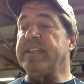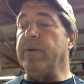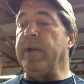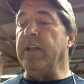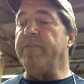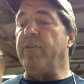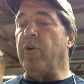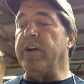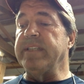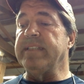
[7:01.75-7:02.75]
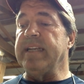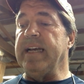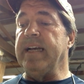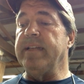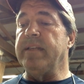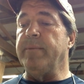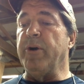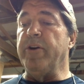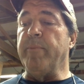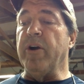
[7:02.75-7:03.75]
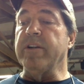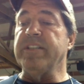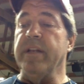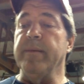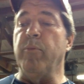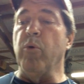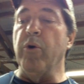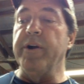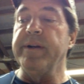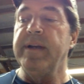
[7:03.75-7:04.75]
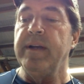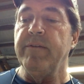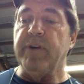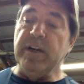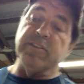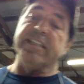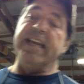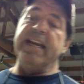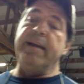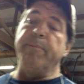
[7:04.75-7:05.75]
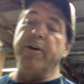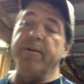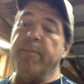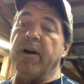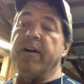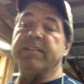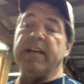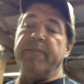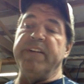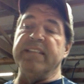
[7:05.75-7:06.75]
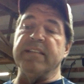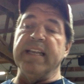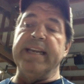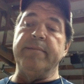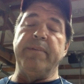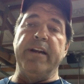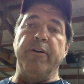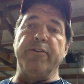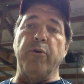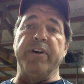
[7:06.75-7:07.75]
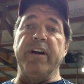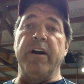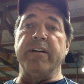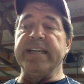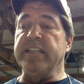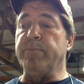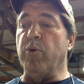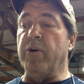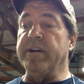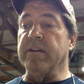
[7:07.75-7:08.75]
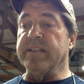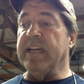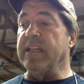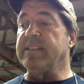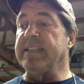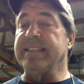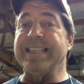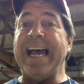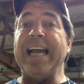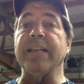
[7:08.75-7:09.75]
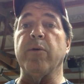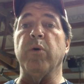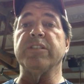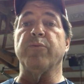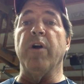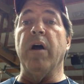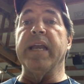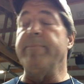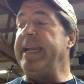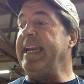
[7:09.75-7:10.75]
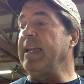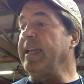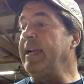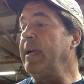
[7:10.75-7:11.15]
thing we look for is the burn marks on the board. If we don't see any burn marks, obviously, you know, throwing it on our test board, it'll tell us exactly what's wrong immediately.